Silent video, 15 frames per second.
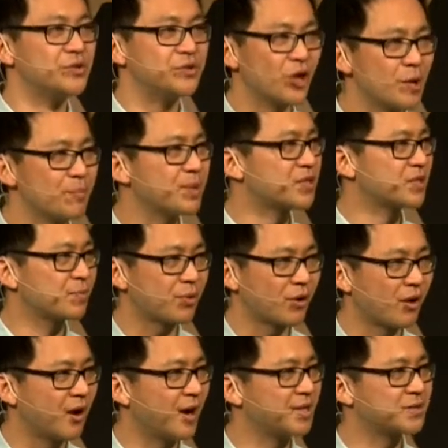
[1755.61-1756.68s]
don't be
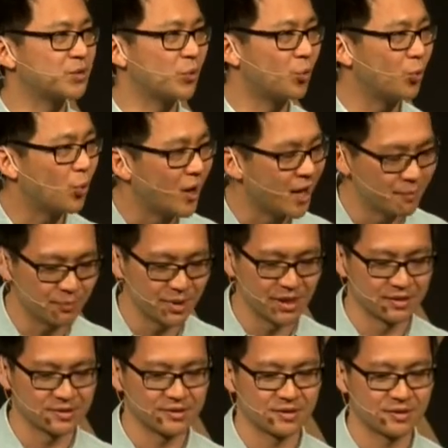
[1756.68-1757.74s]
surprised one
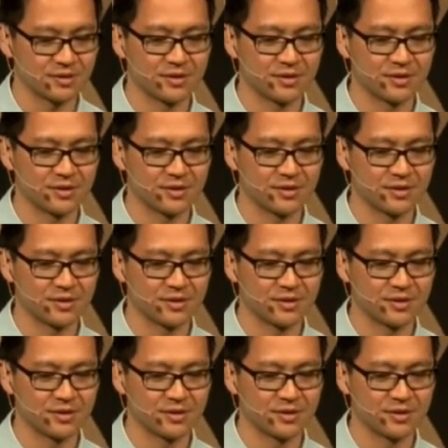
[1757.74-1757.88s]
bit.